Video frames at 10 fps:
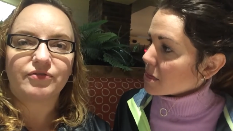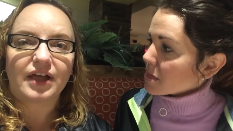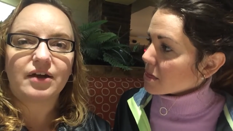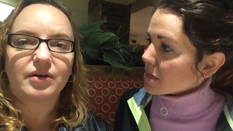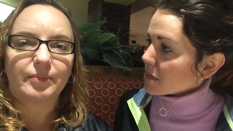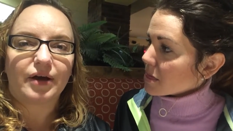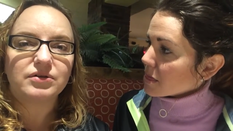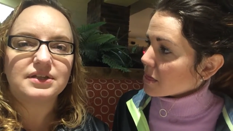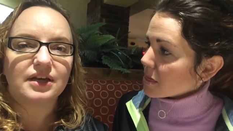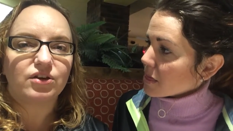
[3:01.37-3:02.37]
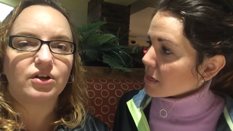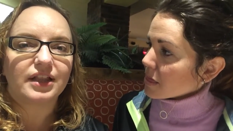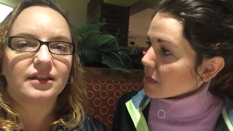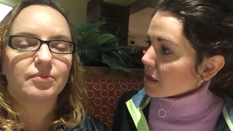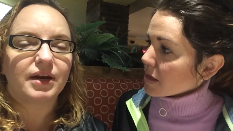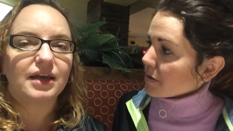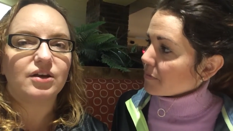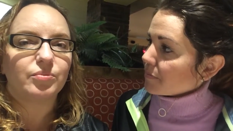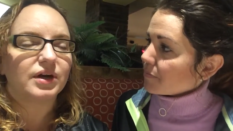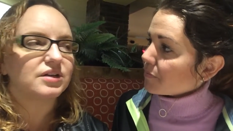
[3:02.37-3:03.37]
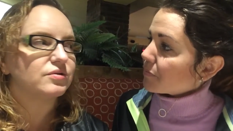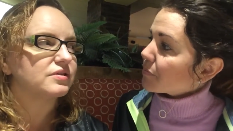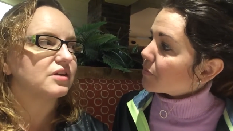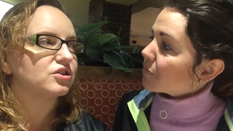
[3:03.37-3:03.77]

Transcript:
Speaker 1: flat amount, and you collect the money and you bring it to us on